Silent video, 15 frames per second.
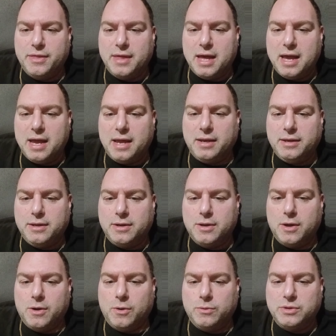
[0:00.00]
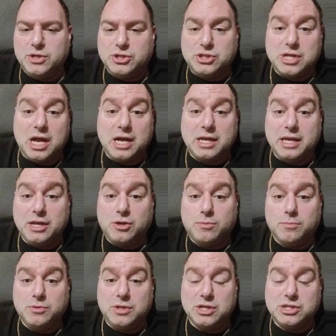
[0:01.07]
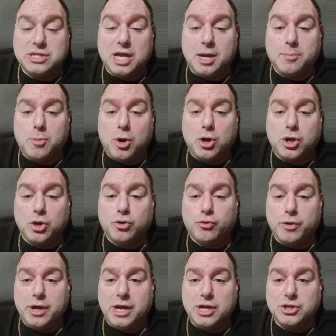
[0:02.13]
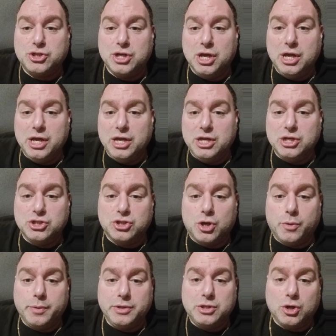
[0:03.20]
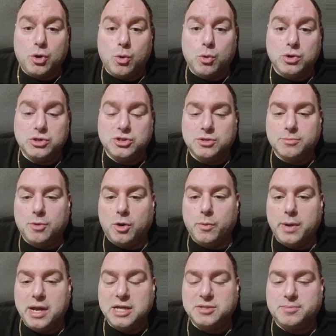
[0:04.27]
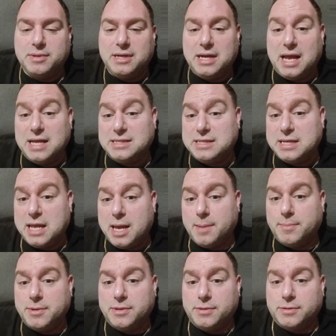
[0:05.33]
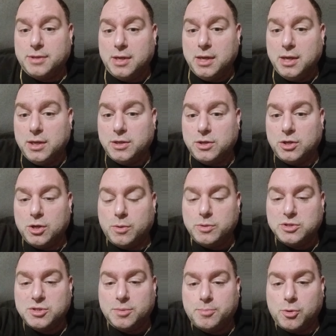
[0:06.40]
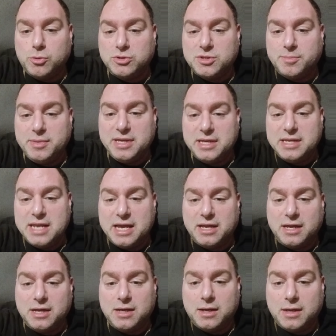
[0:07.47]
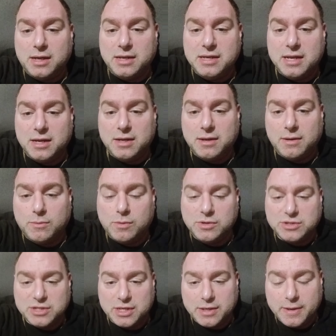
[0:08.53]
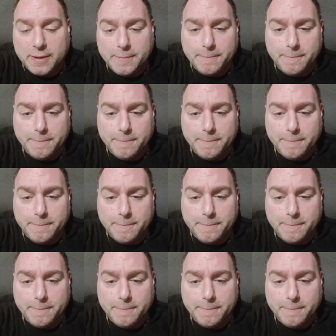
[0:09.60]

that, you know, the stock it, the stock market crash is going to cause the MOASS, but it hasn't happened. You know, it's supposed to be a, neg- uh, an, uh, was it